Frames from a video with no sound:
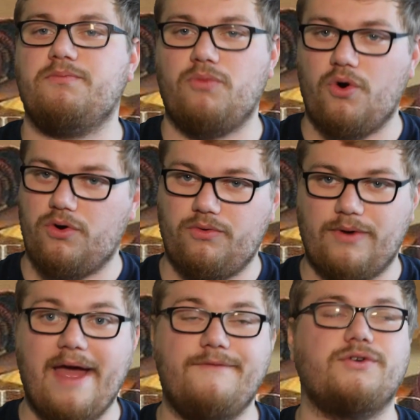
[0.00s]
moral
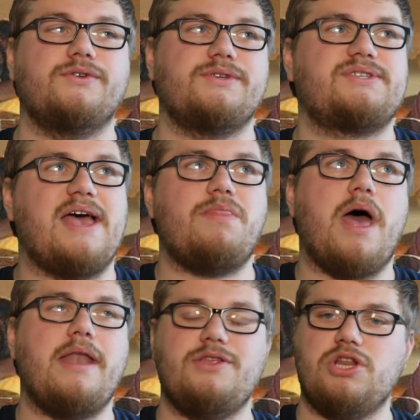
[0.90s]
rivals, and
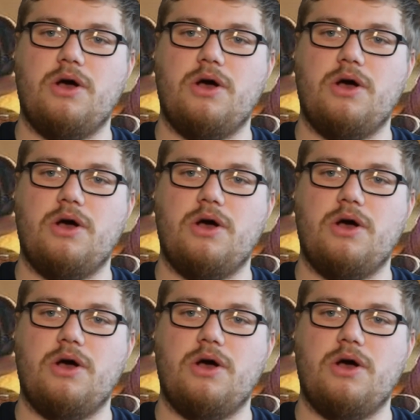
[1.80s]
then,